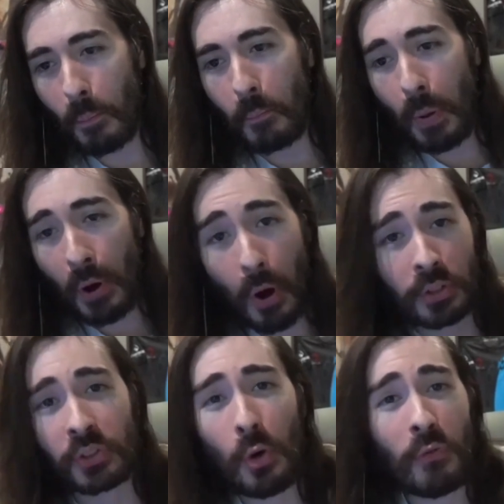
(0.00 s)
but
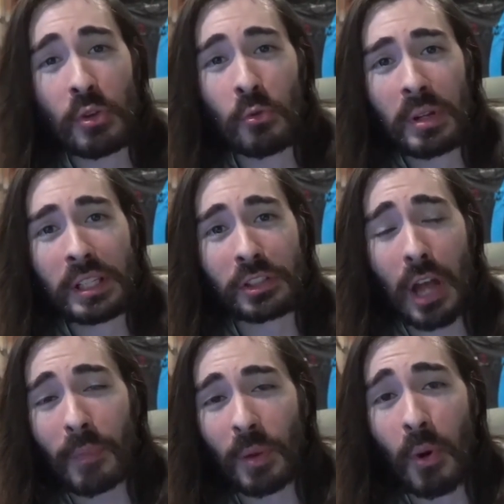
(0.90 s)
also, if you really
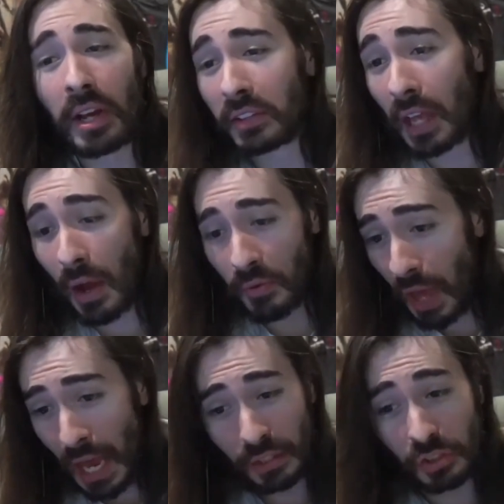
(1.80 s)
stop to break it down,
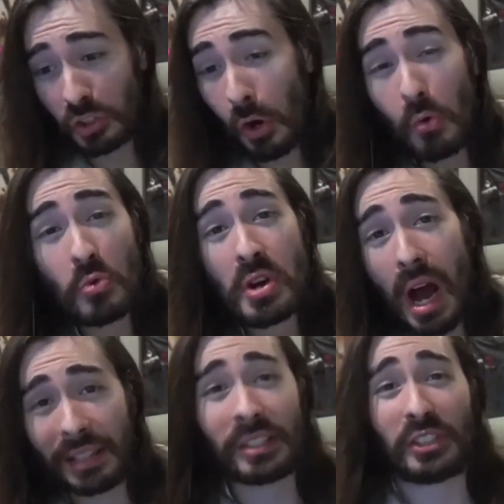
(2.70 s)
that is so
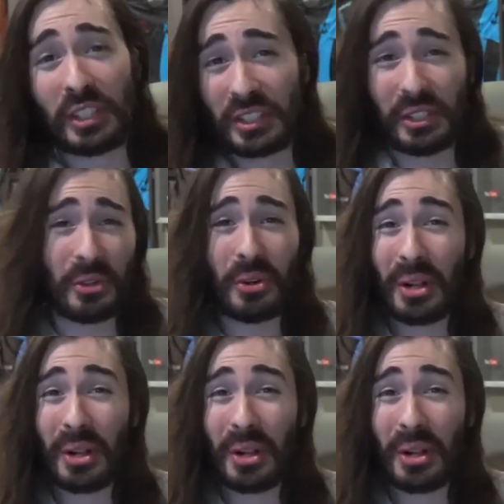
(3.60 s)
nonsensical.